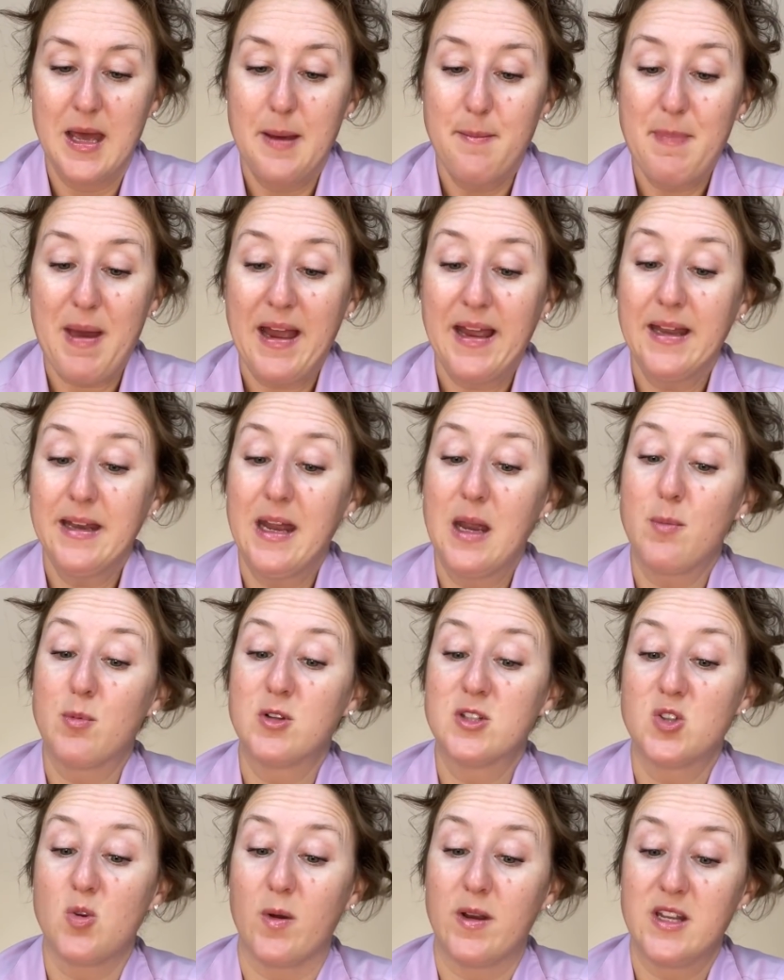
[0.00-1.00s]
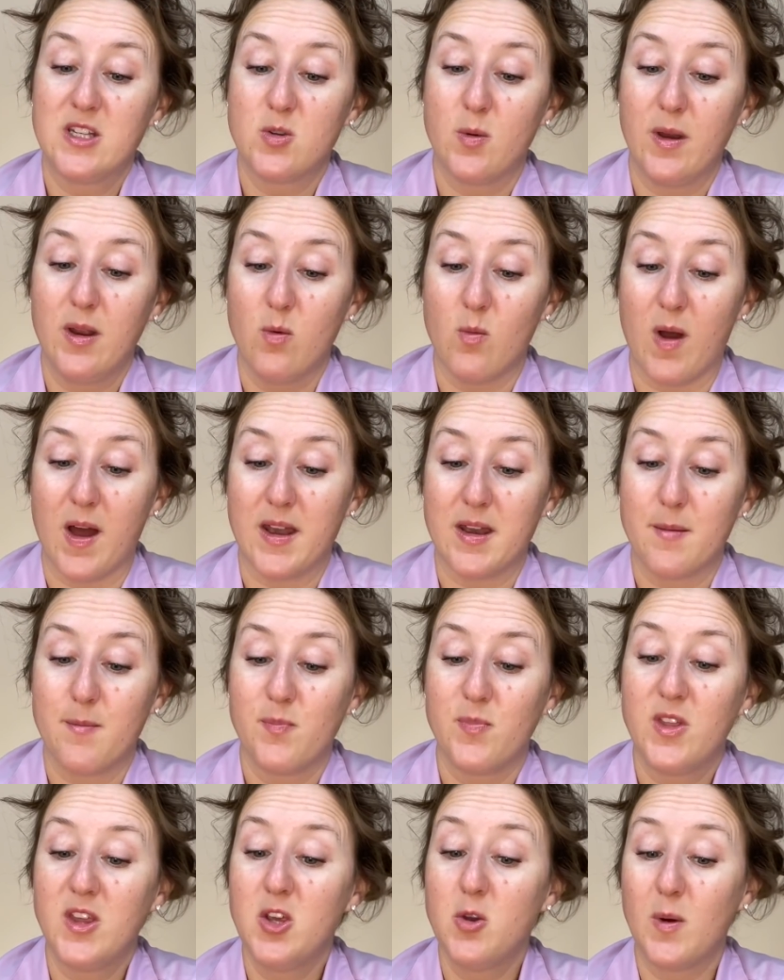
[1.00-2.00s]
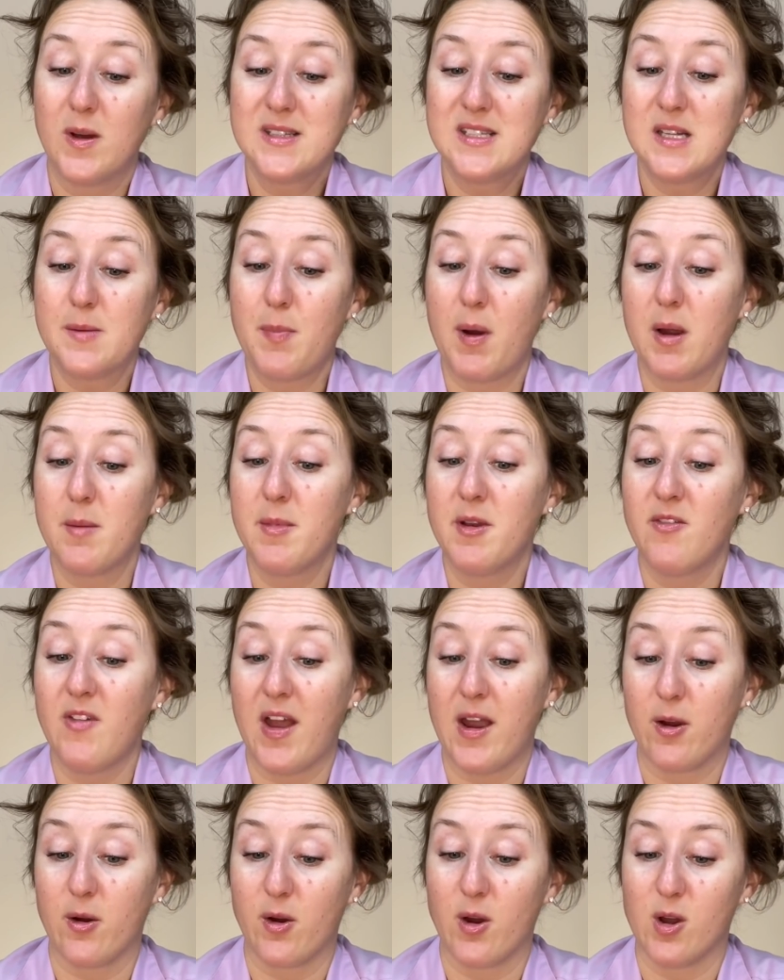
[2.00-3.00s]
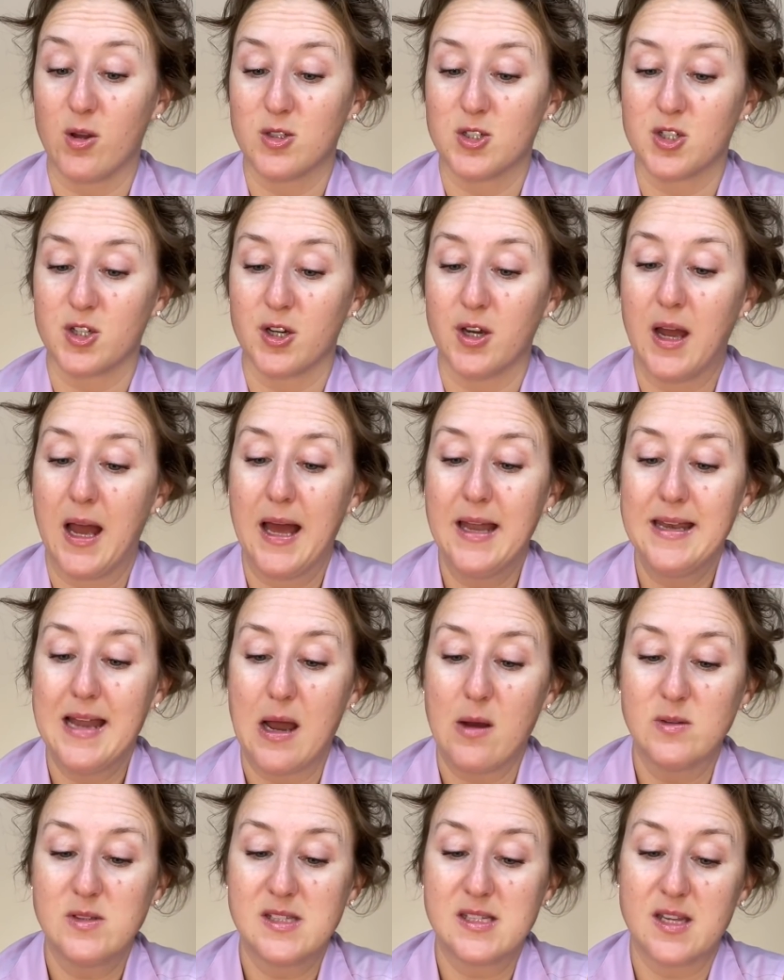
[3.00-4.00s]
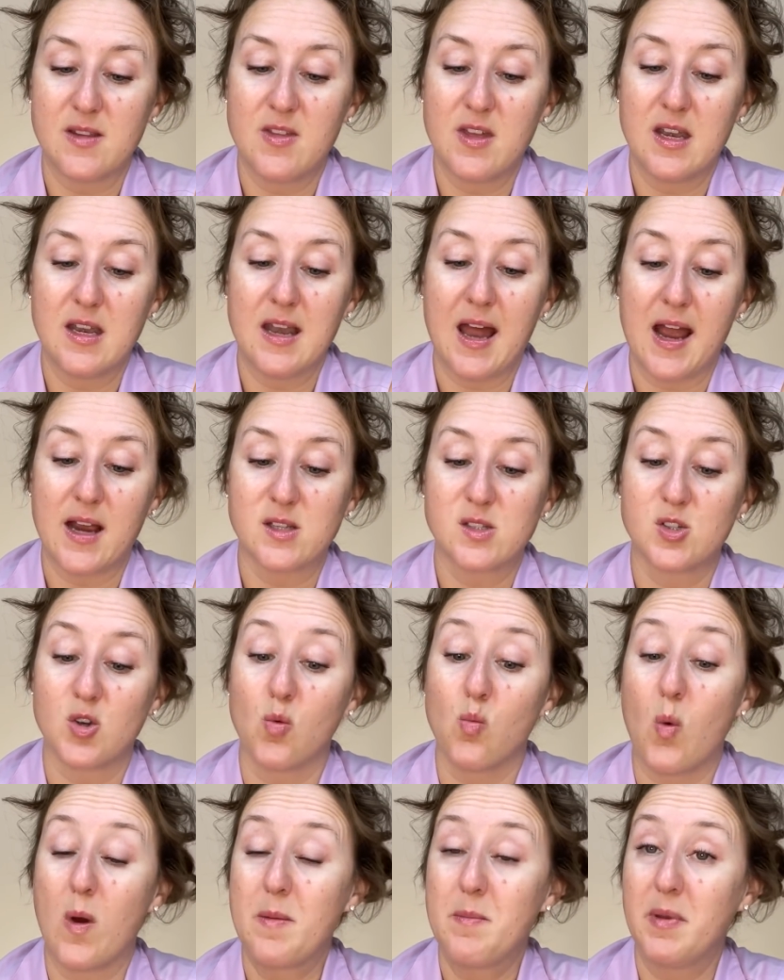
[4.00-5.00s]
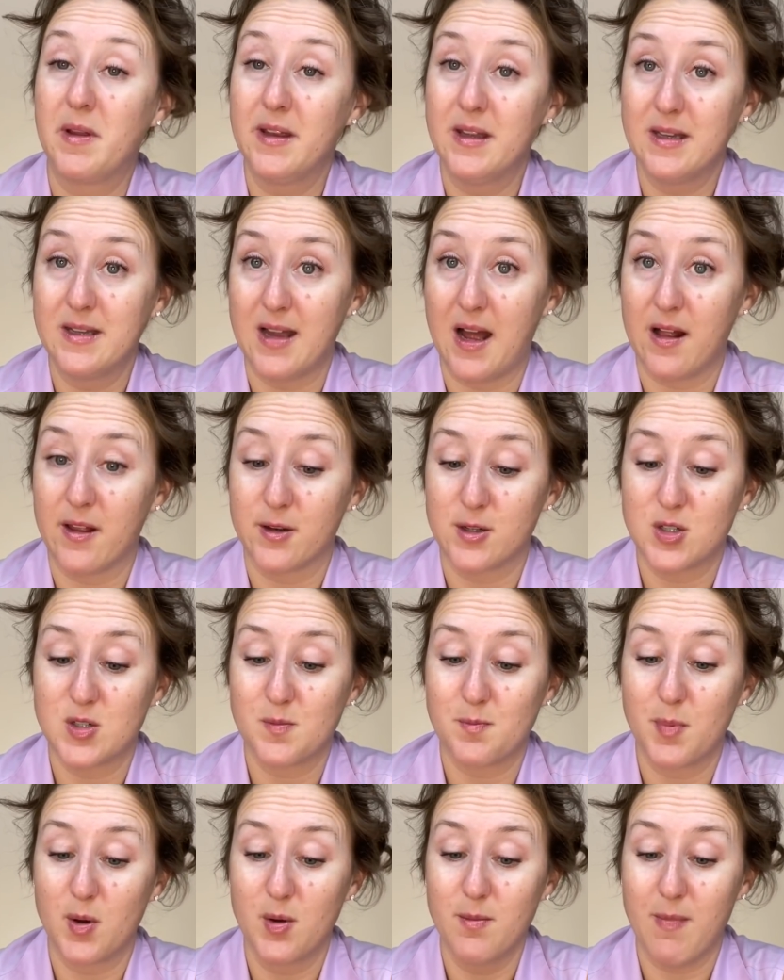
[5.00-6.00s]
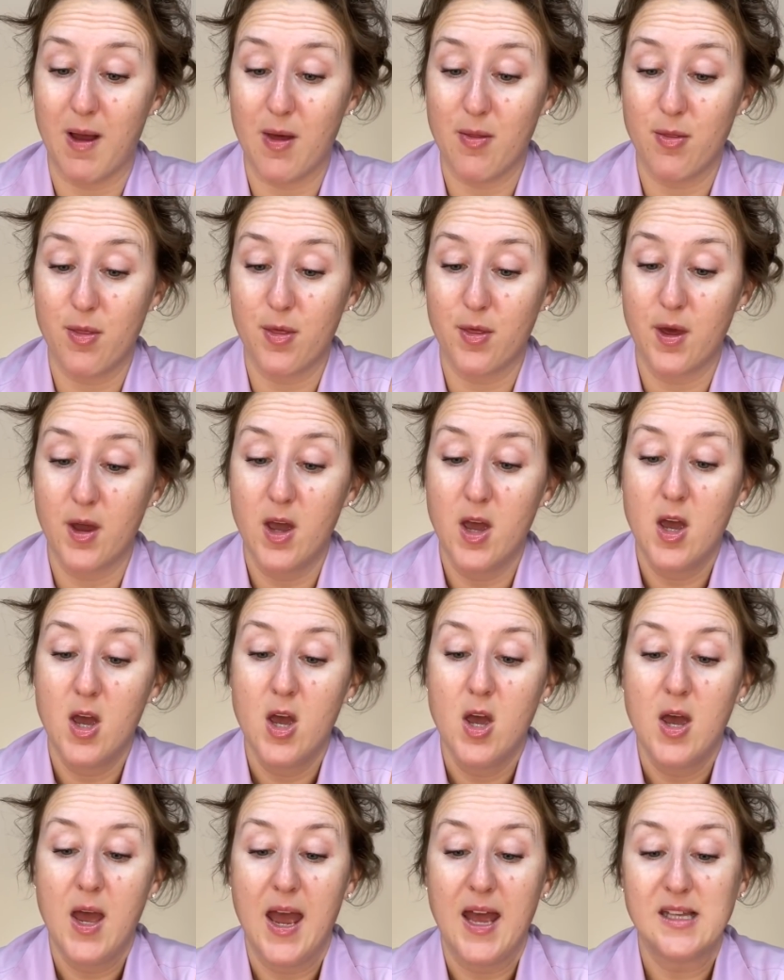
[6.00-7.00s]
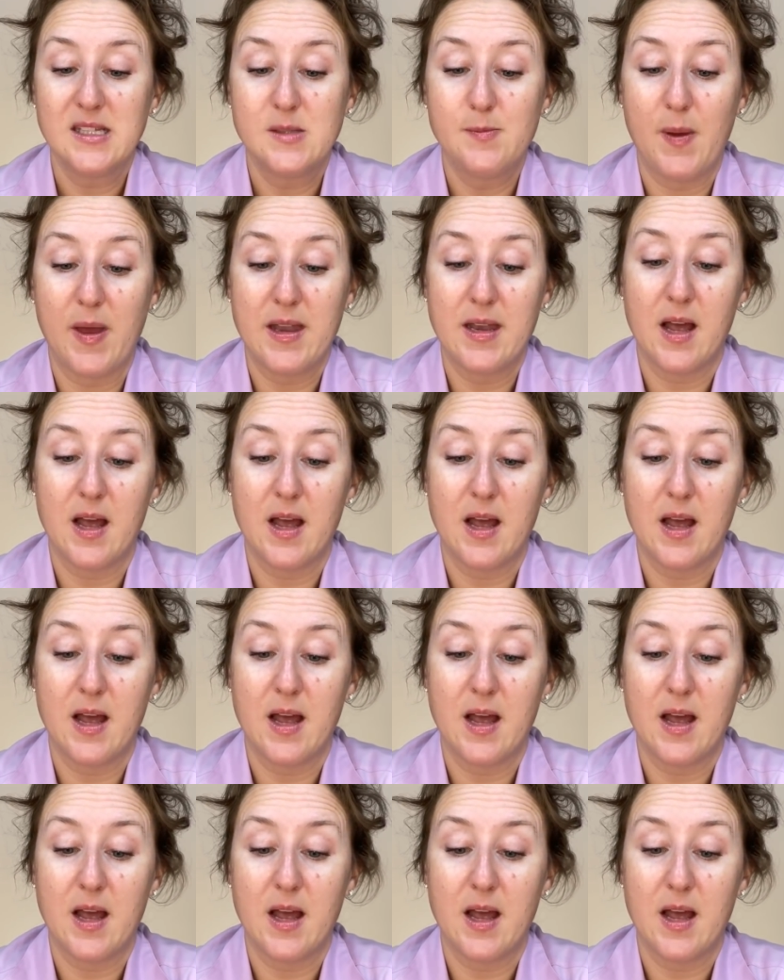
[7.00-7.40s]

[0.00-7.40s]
Back in April 2021, the U.S. Department of Agriculture announced that an extra $1 billion per month has been